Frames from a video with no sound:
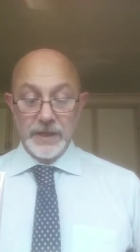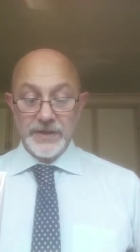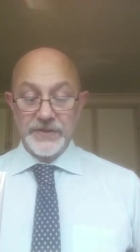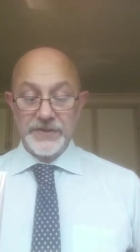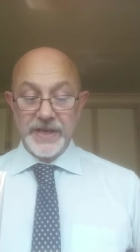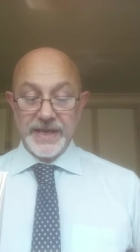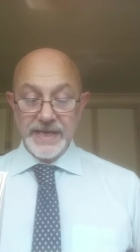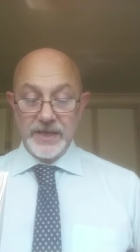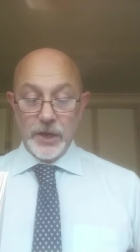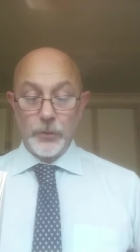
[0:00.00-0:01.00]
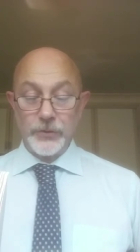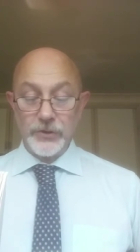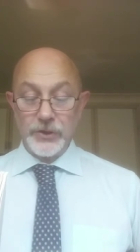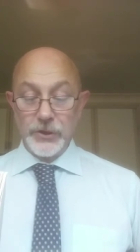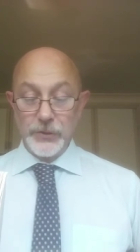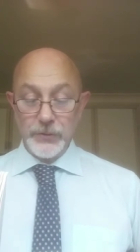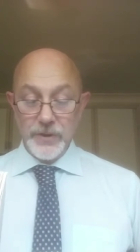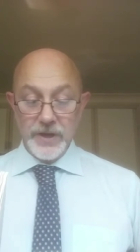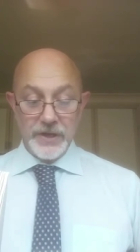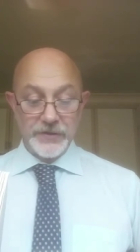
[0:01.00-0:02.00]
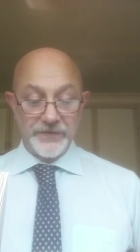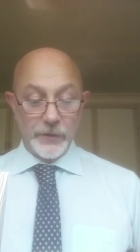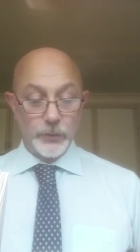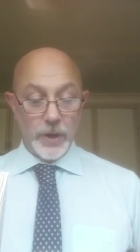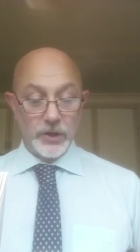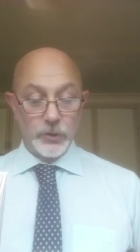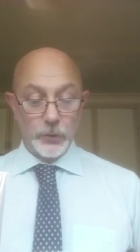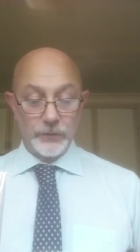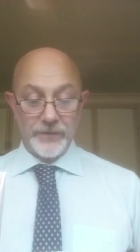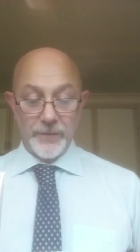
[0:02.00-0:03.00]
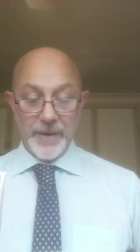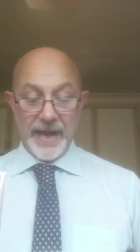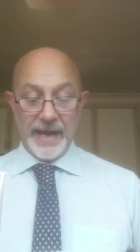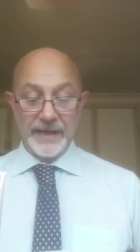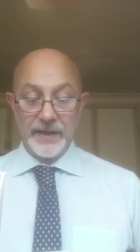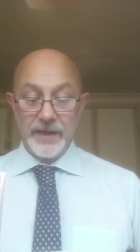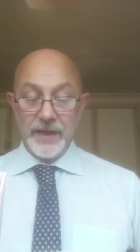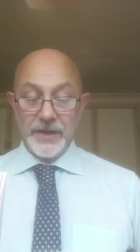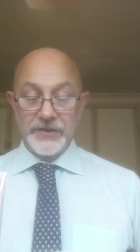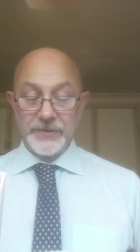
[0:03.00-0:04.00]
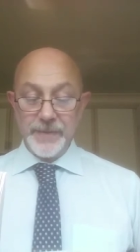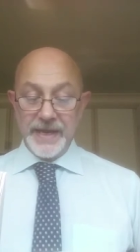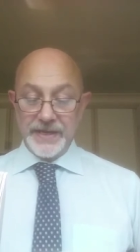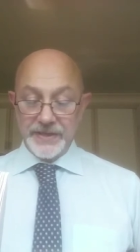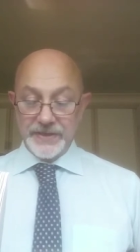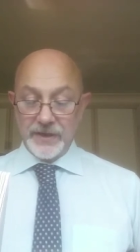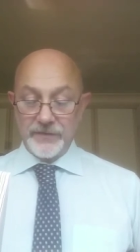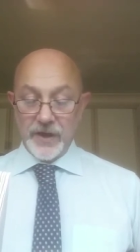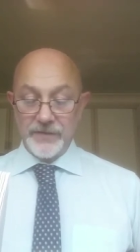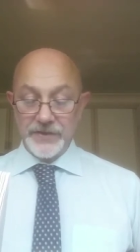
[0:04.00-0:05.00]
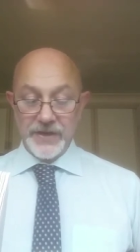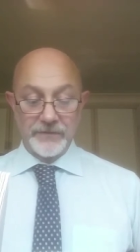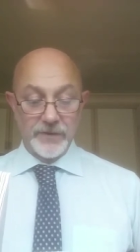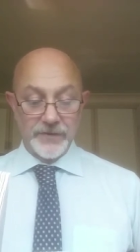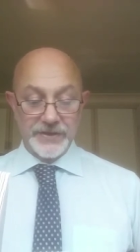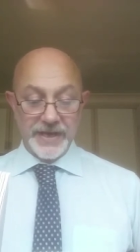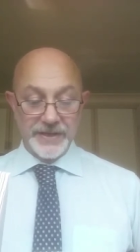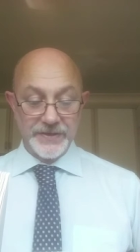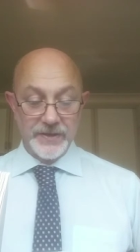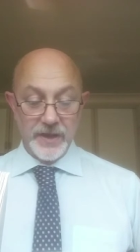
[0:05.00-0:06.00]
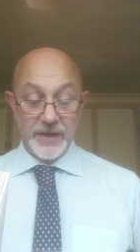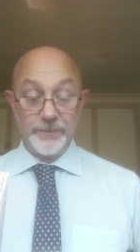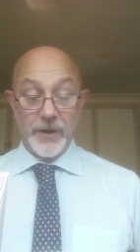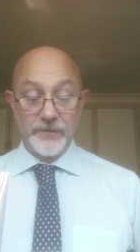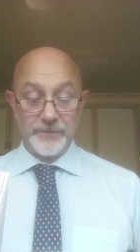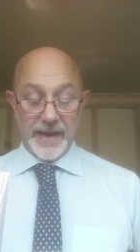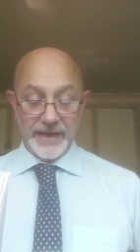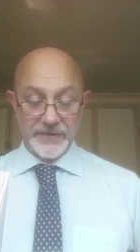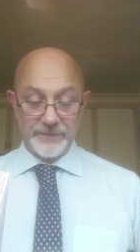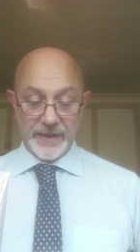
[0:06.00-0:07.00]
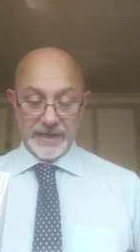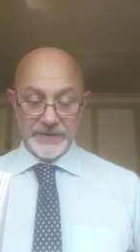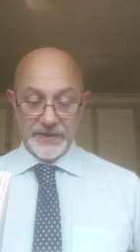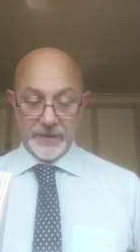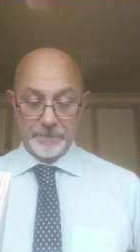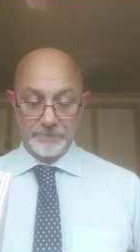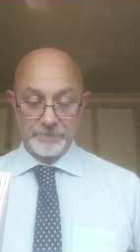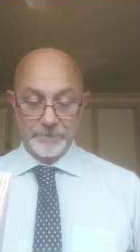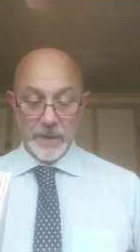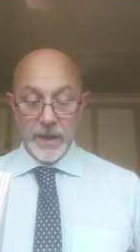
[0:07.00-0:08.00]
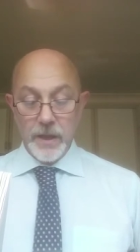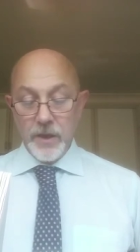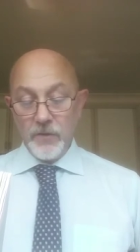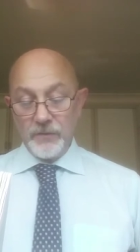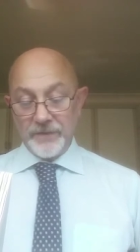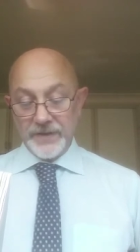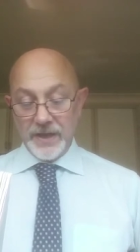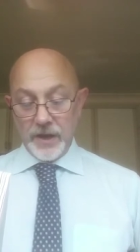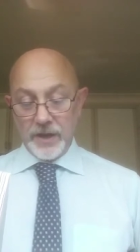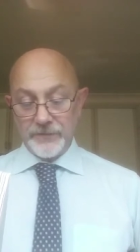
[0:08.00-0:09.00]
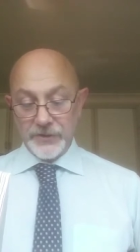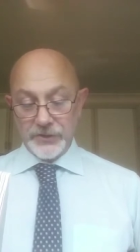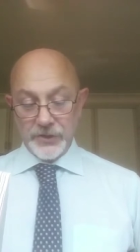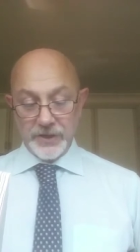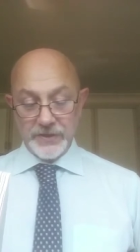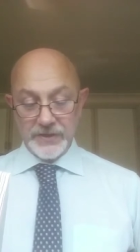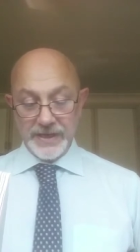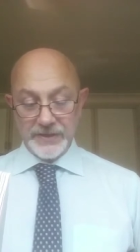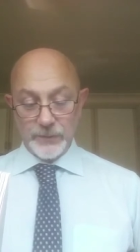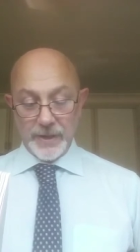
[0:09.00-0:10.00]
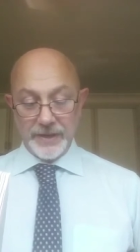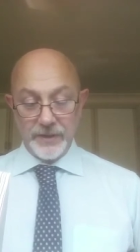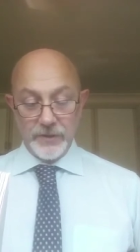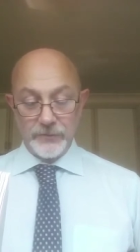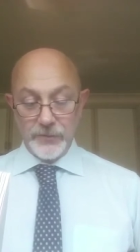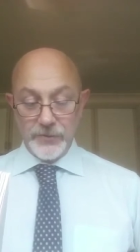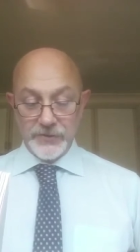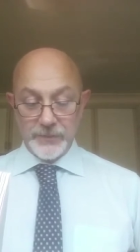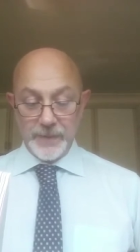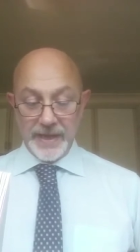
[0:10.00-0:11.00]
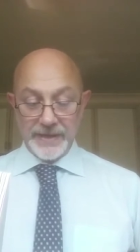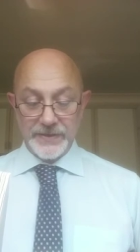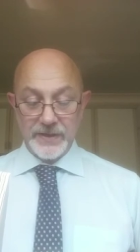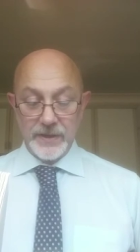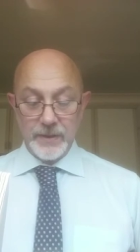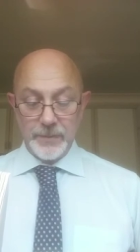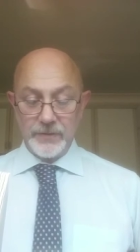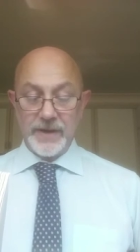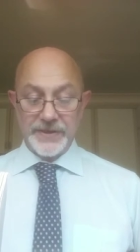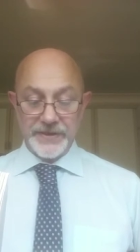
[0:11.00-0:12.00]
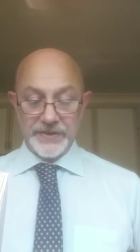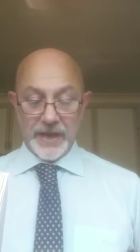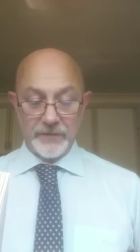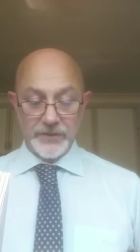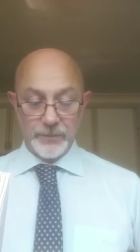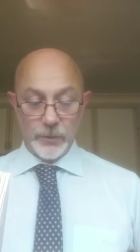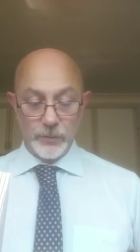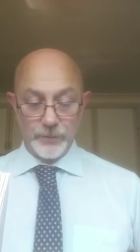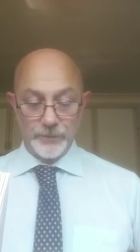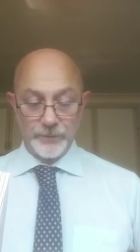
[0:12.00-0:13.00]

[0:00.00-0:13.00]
Sticky golden goo has filled one corner of the bag and smeared itself over several of the tins and both bags of pasta. Roughly half the sugar has leaked away through the split, but the rest is salvageable.